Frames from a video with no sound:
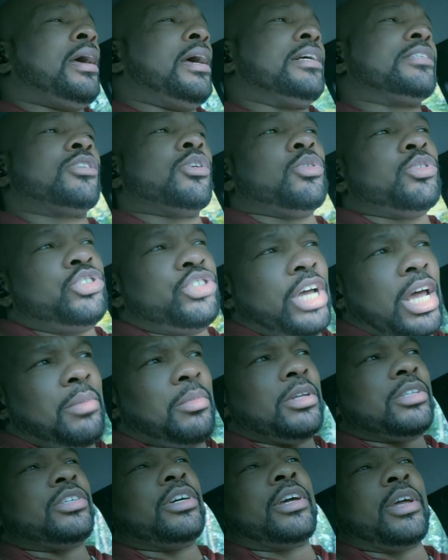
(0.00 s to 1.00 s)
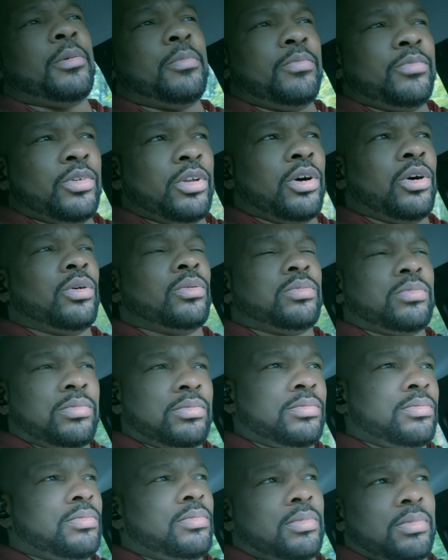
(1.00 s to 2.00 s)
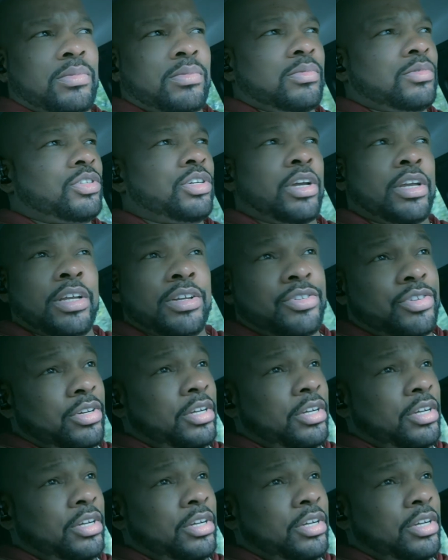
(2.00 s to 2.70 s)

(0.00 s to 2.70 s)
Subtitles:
So Jamie took it, took